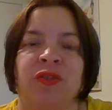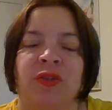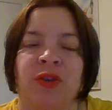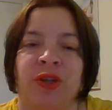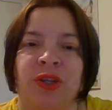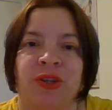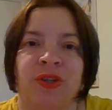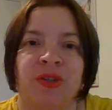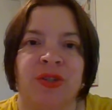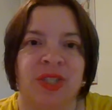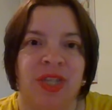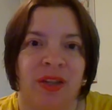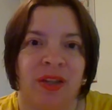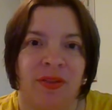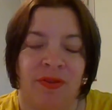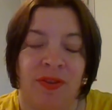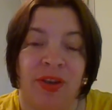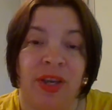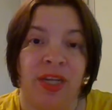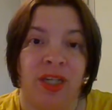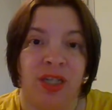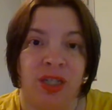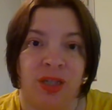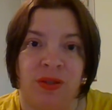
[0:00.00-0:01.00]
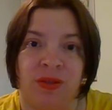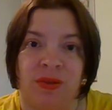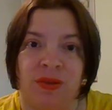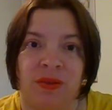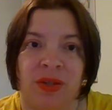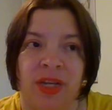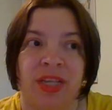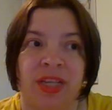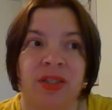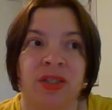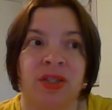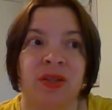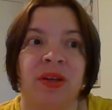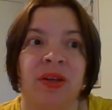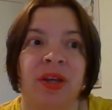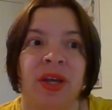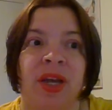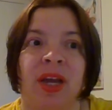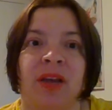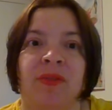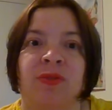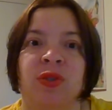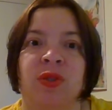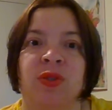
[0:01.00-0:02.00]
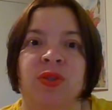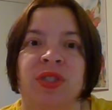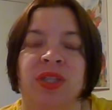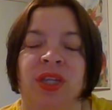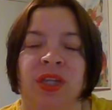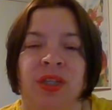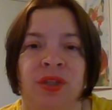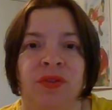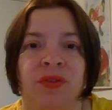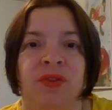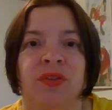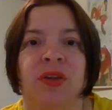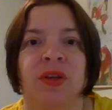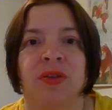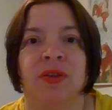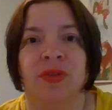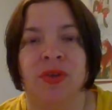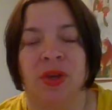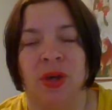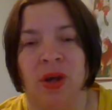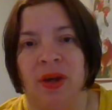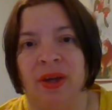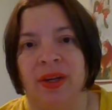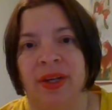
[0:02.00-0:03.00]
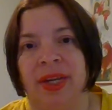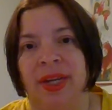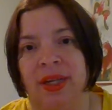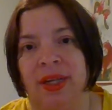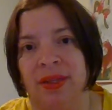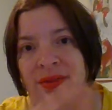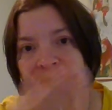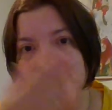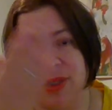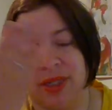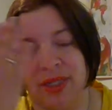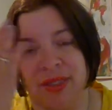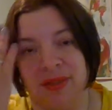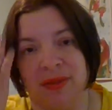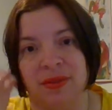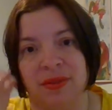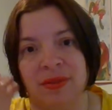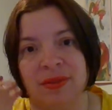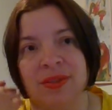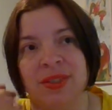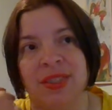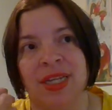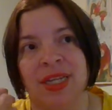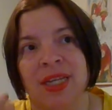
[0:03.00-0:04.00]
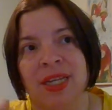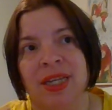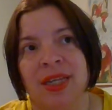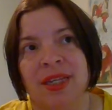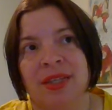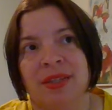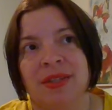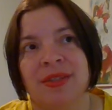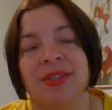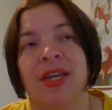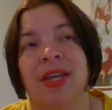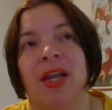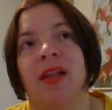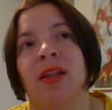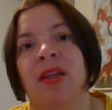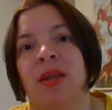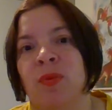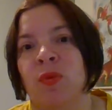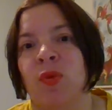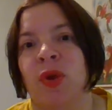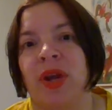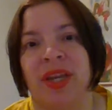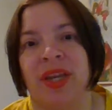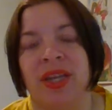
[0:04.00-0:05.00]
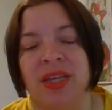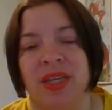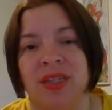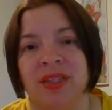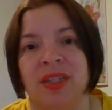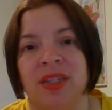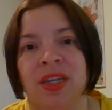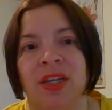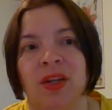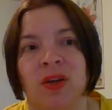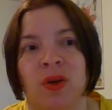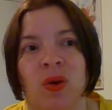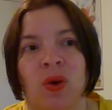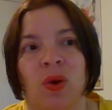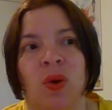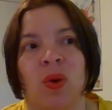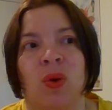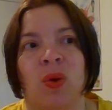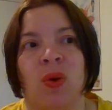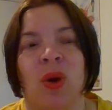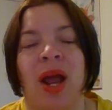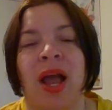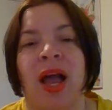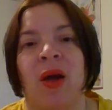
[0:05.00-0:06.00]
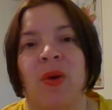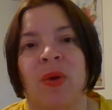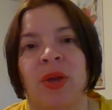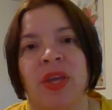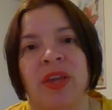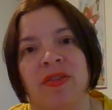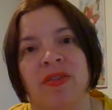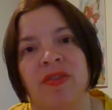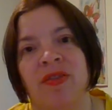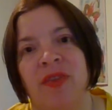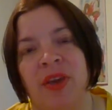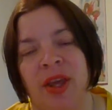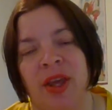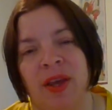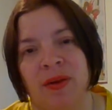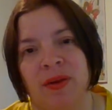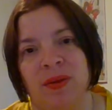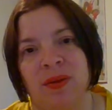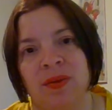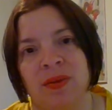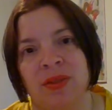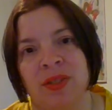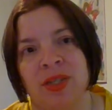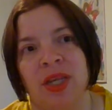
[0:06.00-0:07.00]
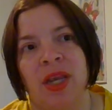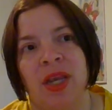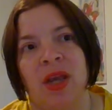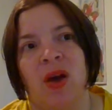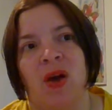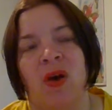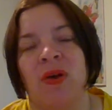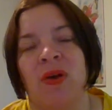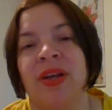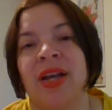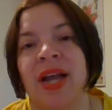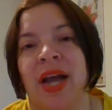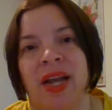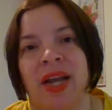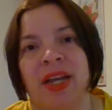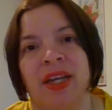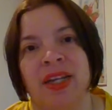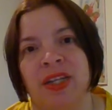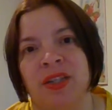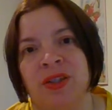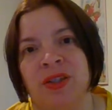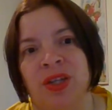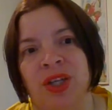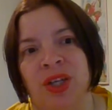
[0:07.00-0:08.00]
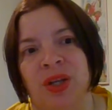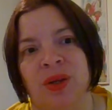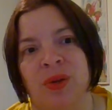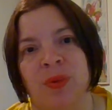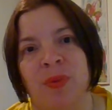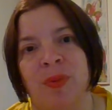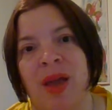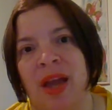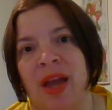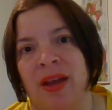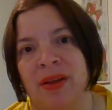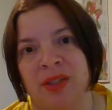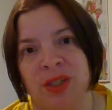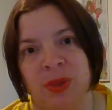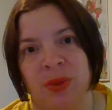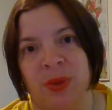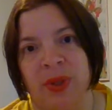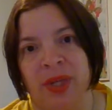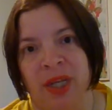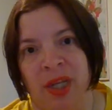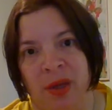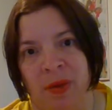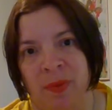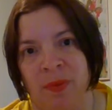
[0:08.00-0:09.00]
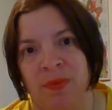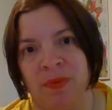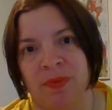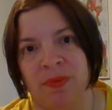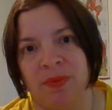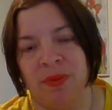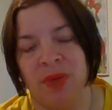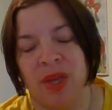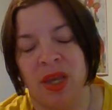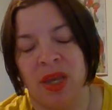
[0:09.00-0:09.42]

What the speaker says: for your salvation. He's going to have to stand in front of God and tell him what he did, or how he failed on guiding you back to him.